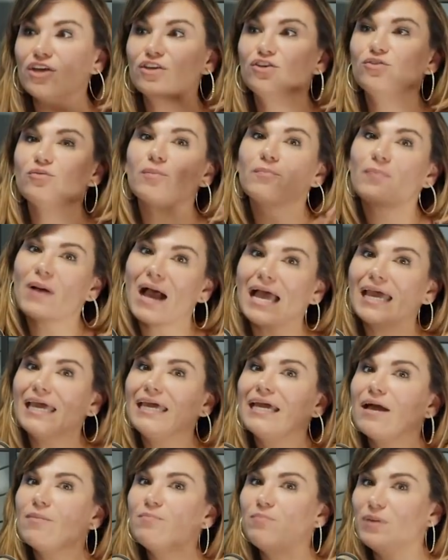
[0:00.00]
You are
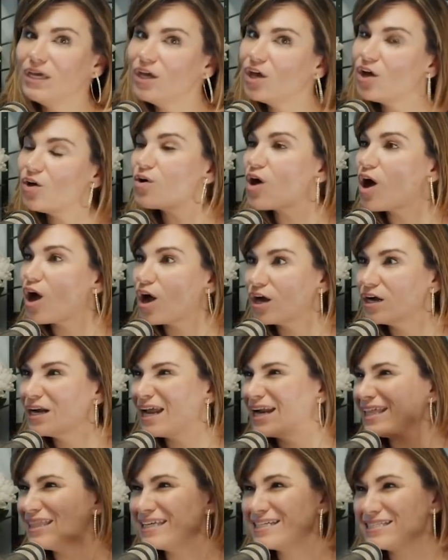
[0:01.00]
buying a bingo card,
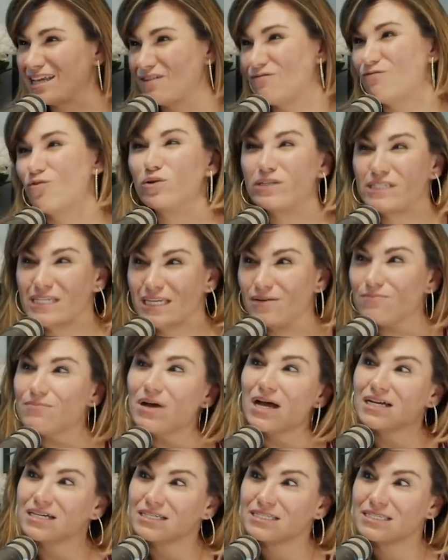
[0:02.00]
and I think it's like
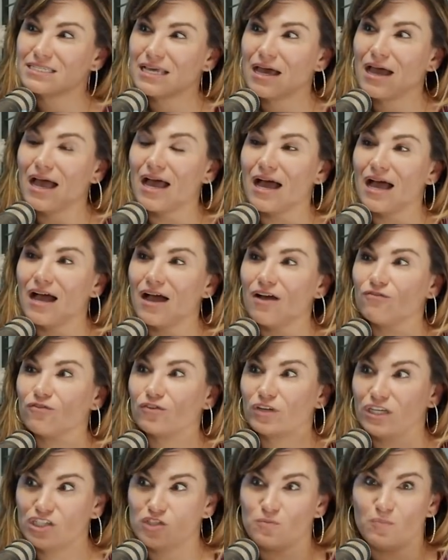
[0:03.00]
$14
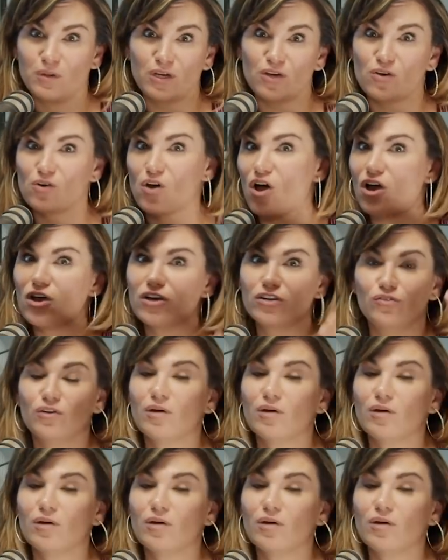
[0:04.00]
for each bingo card.